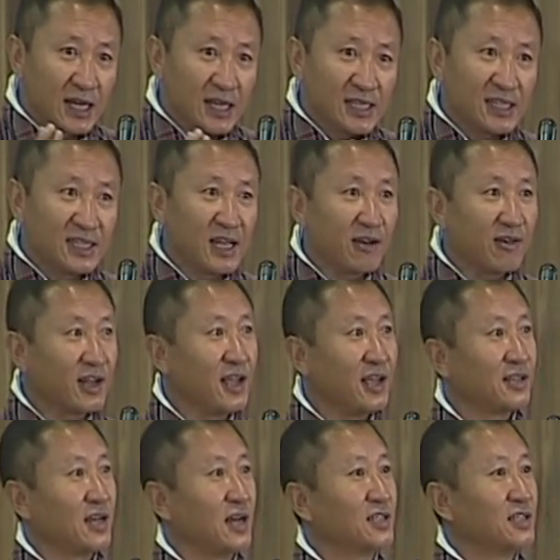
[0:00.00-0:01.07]
segregate
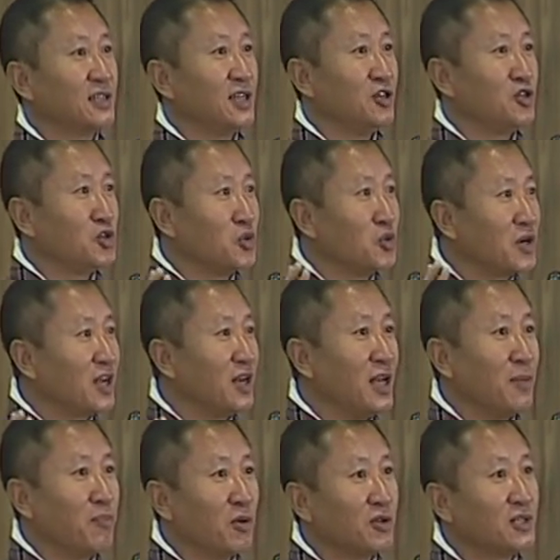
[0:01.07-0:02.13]
us into clear
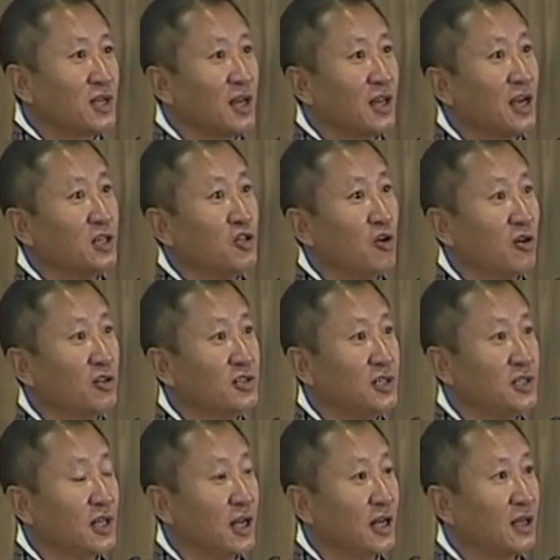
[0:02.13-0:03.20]
political
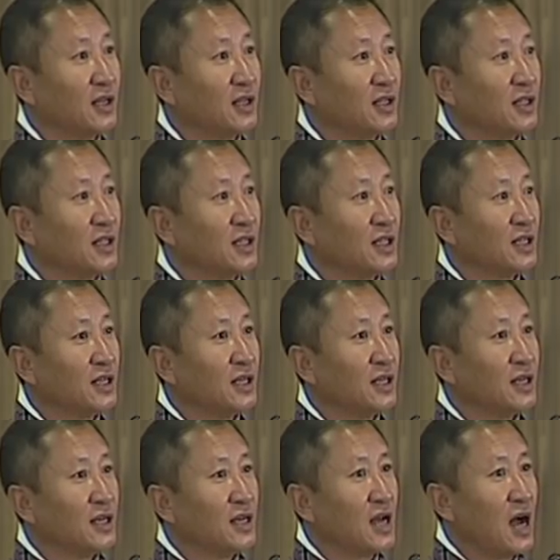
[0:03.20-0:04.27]
ideologies?
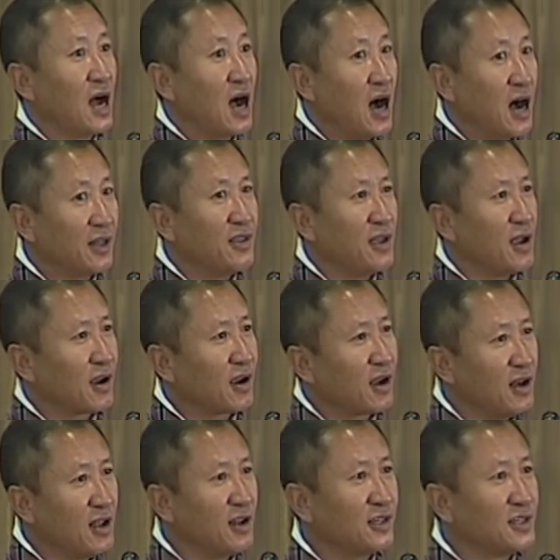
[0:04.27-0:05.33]
Are there
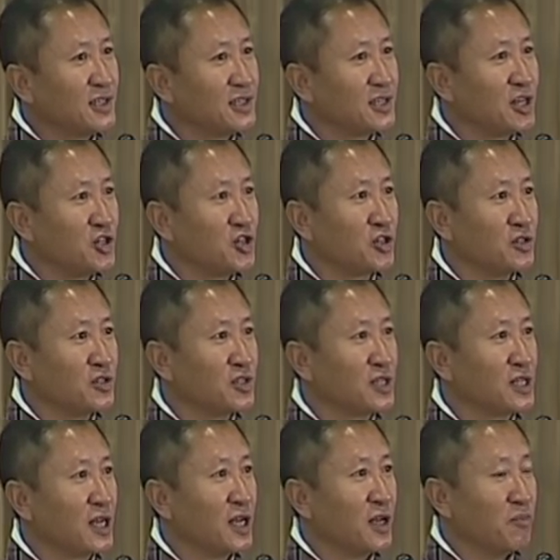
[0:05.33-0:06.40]
clear distinctions
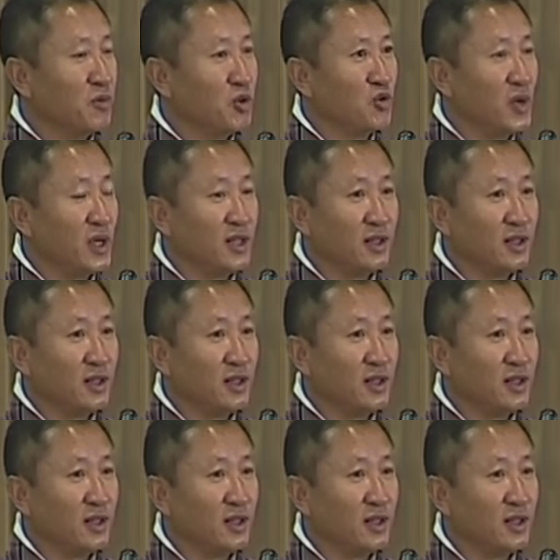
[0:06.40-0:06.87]
between